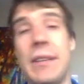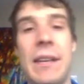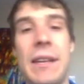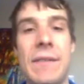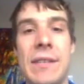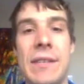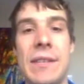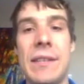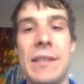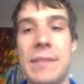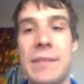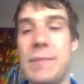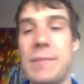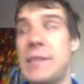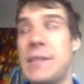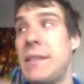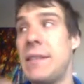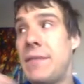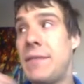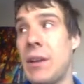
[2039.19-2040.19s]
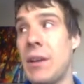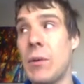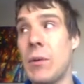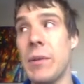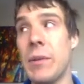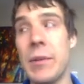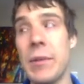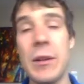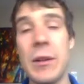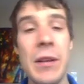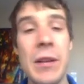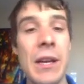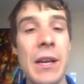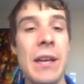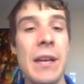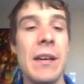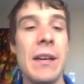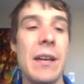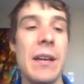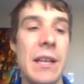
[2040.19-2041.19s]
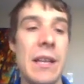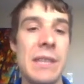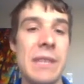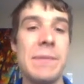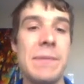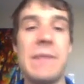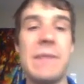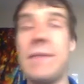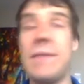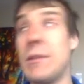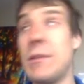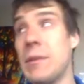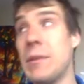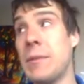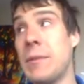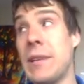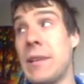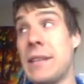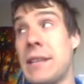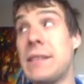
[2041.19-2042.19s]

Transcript: gives it a specific orbital. And each specific orbital has a